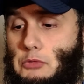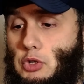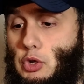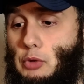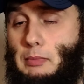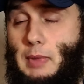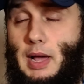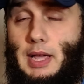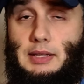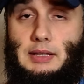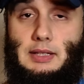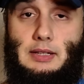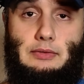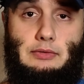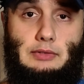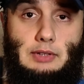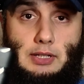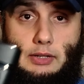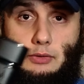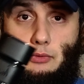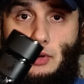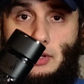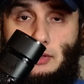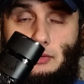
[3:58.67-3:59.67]
you might
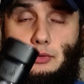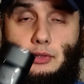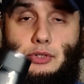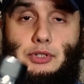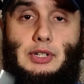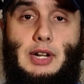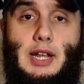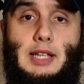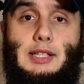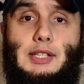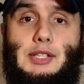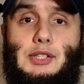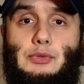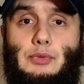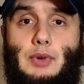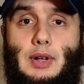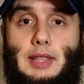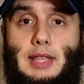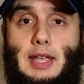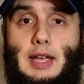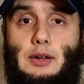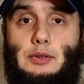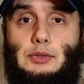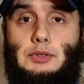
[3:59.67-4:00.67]
definitely want to try this
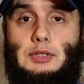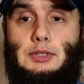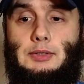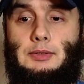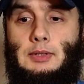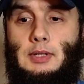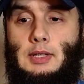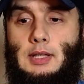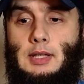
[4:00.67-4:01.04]
one out.